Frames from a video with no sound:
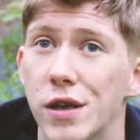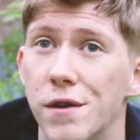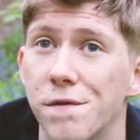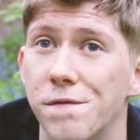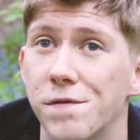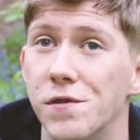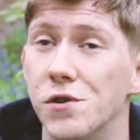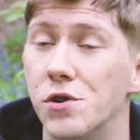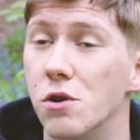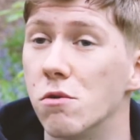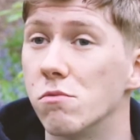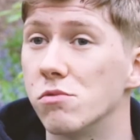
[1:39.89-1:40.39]
if
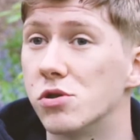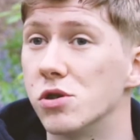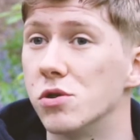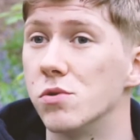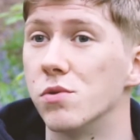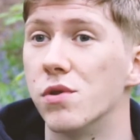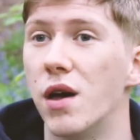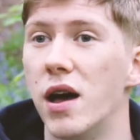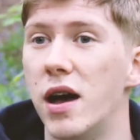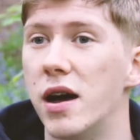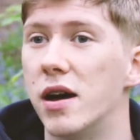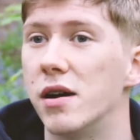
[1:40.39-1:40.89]
you don't do
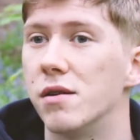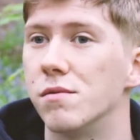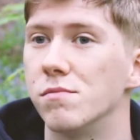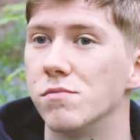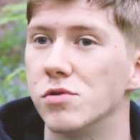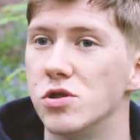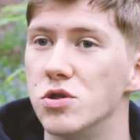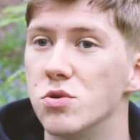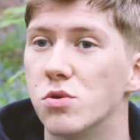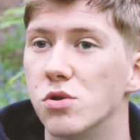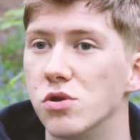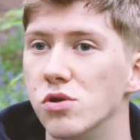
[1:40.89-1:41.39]
that,
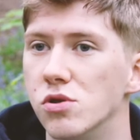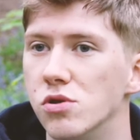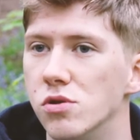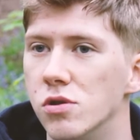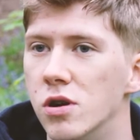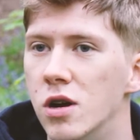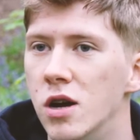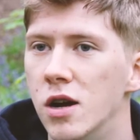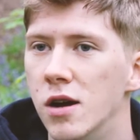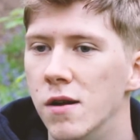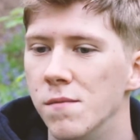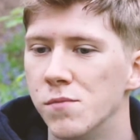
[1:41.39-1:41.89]
you can
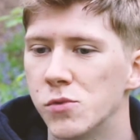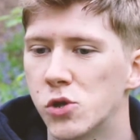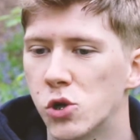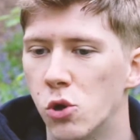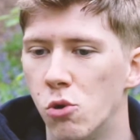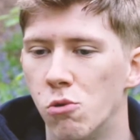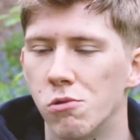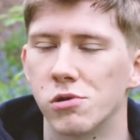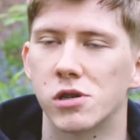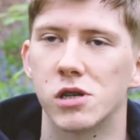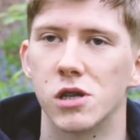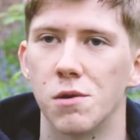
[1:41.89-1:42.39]

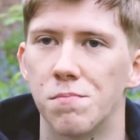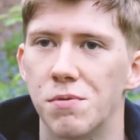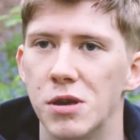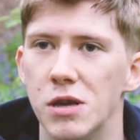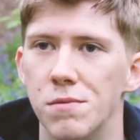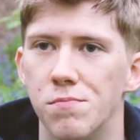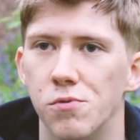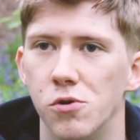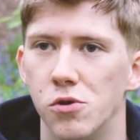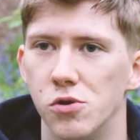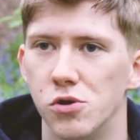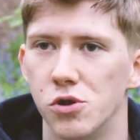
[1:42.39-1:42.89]
talk to the
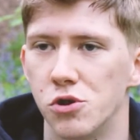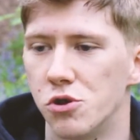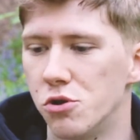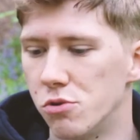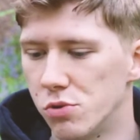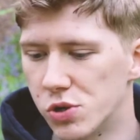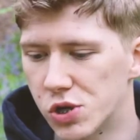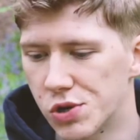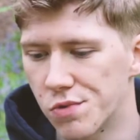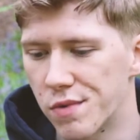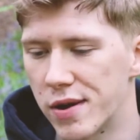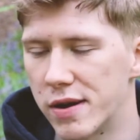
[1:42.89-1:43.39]
people who
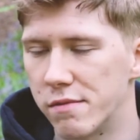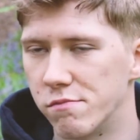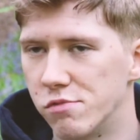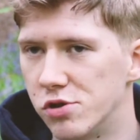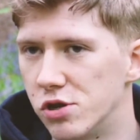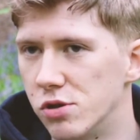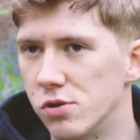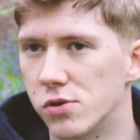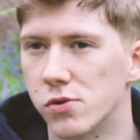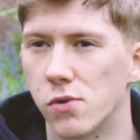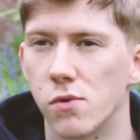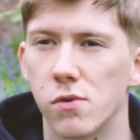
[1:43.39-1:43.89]
surround
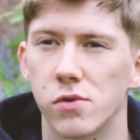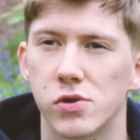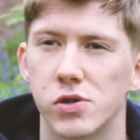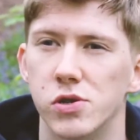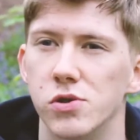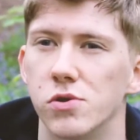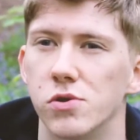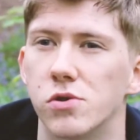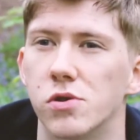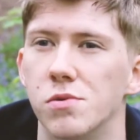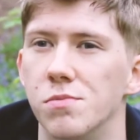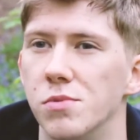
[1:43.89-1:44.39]
you, talk to
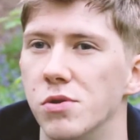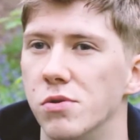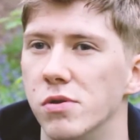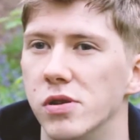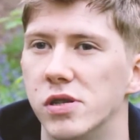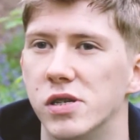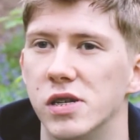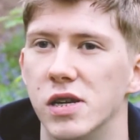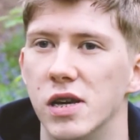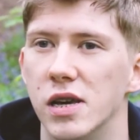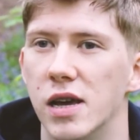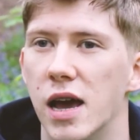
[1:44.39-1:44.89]
your
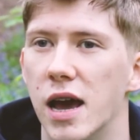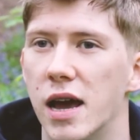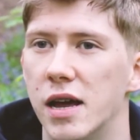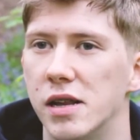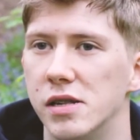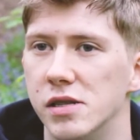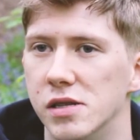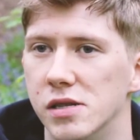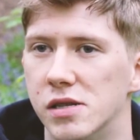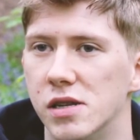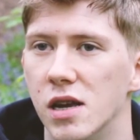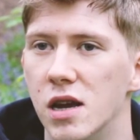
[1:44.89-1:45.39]
community,
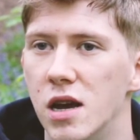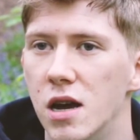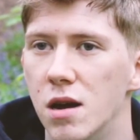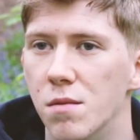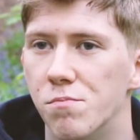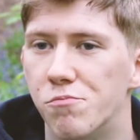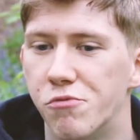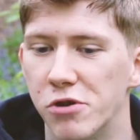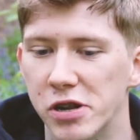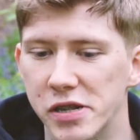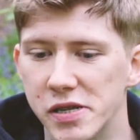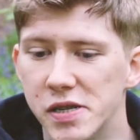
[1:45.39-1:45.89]
and
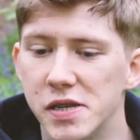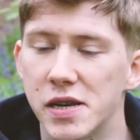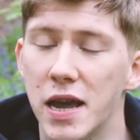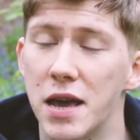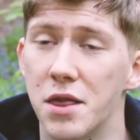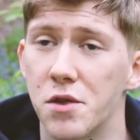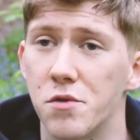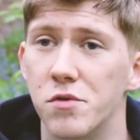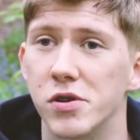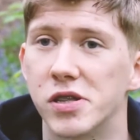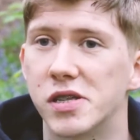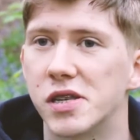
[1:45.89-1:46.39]
bring
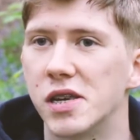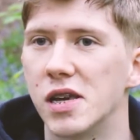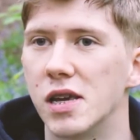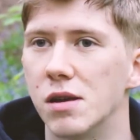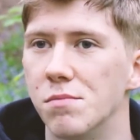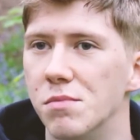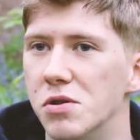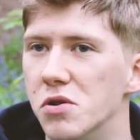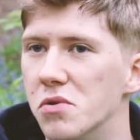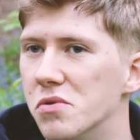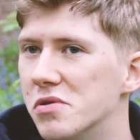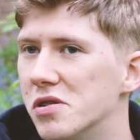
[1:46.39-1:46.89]
together a team
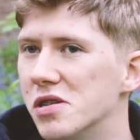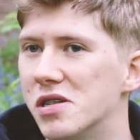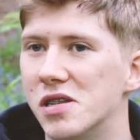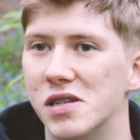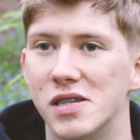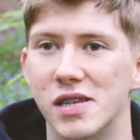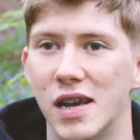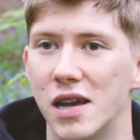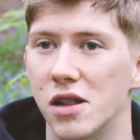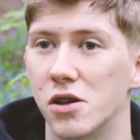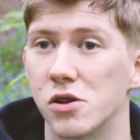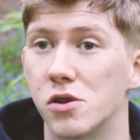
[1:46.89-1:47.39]
in order to tell a